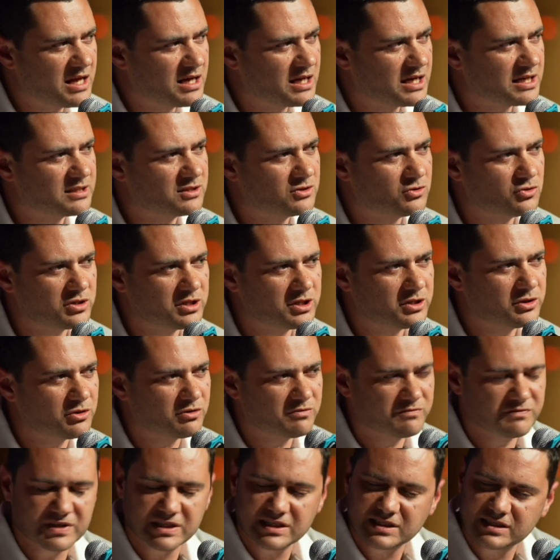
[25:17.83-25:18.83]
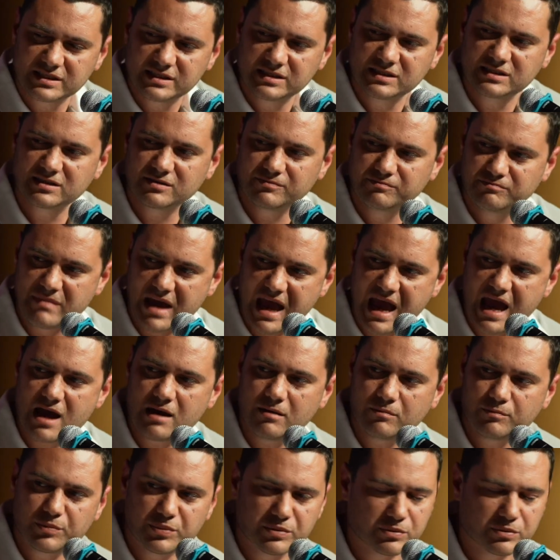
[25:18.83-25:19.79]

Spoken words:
I thought, this is a map